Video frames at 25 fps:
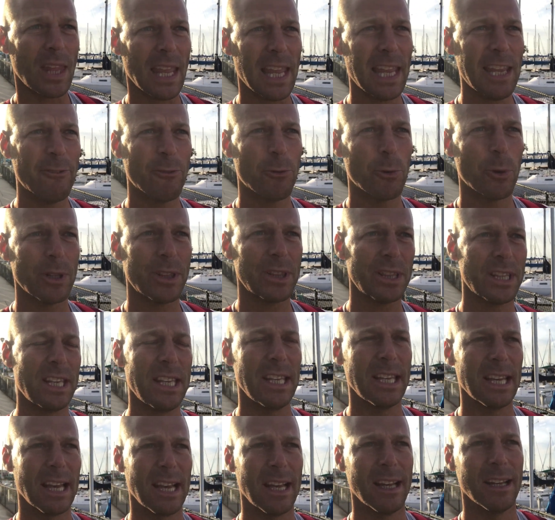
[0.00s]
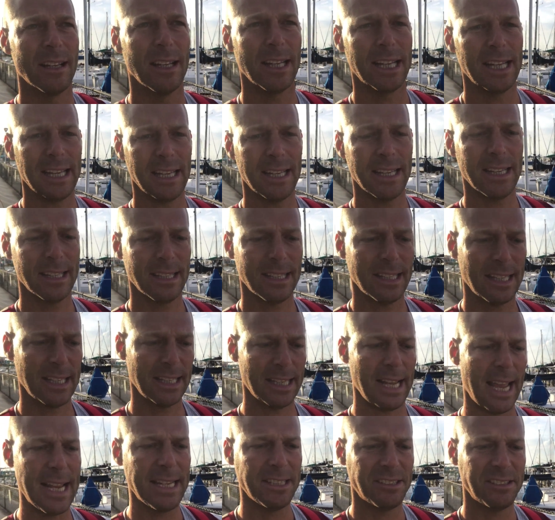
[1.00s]
even with the
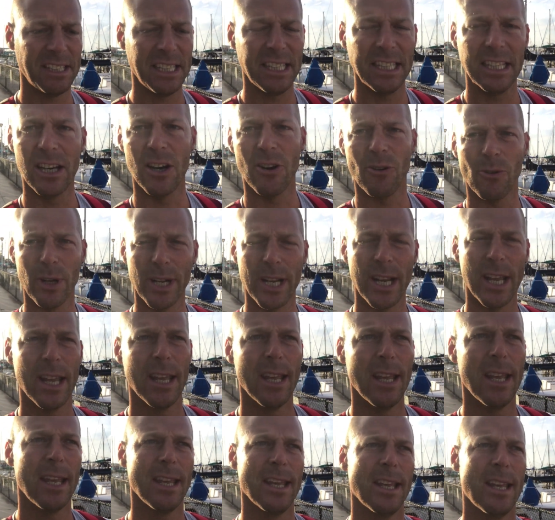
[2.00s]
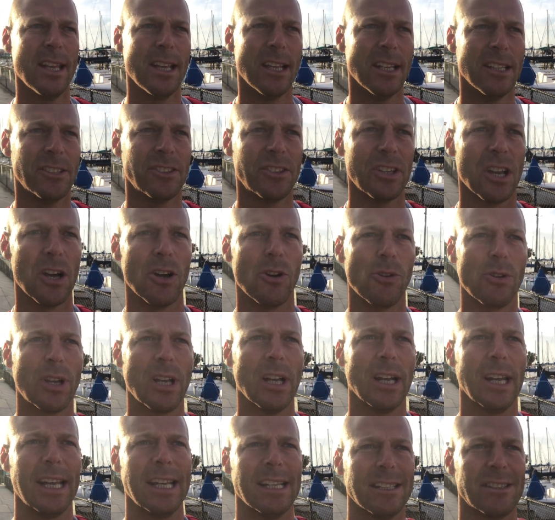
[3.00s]
AC going. So
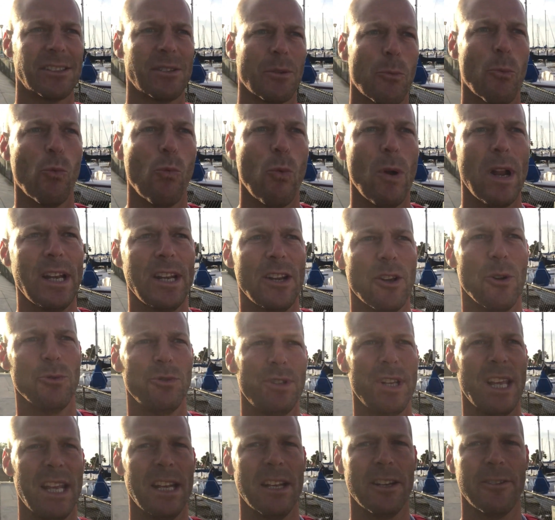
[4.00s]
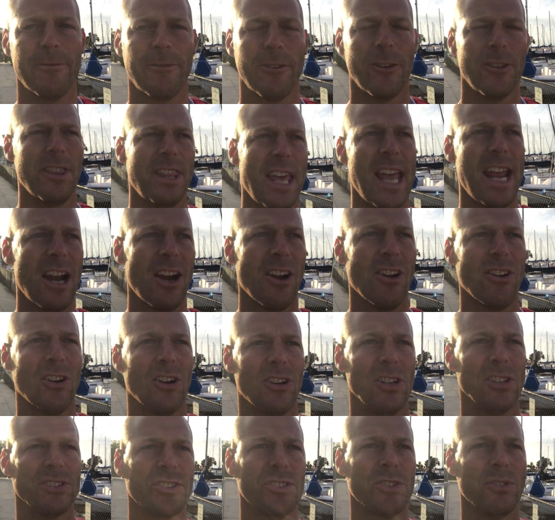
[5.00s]
gonna get some window tint for there.
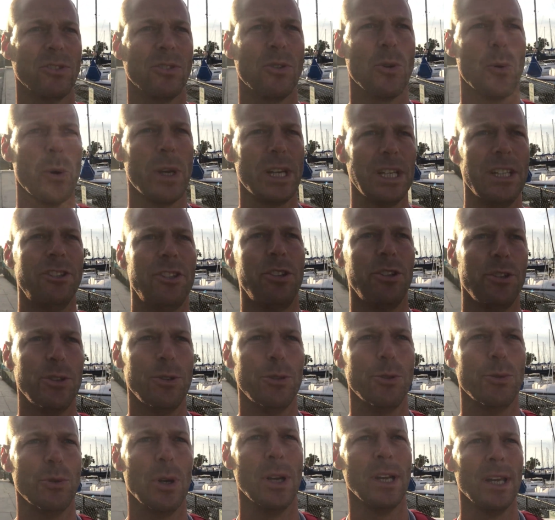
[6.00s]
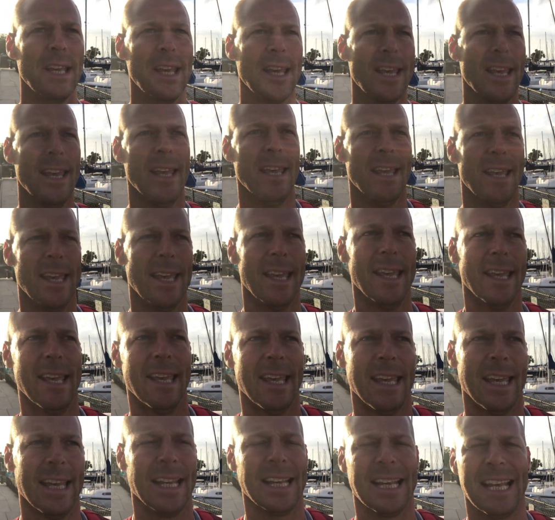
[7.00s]
Also going to
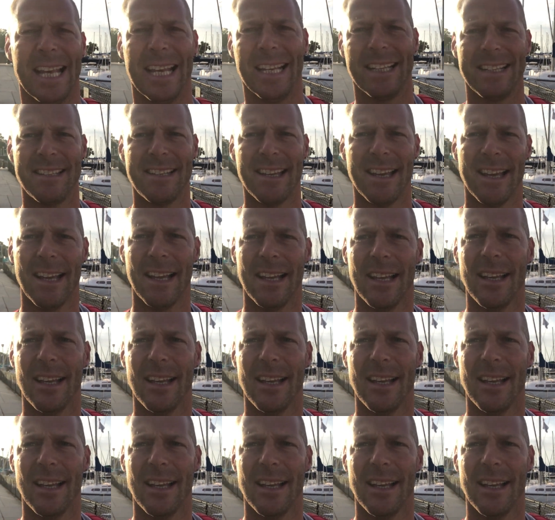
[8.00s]
get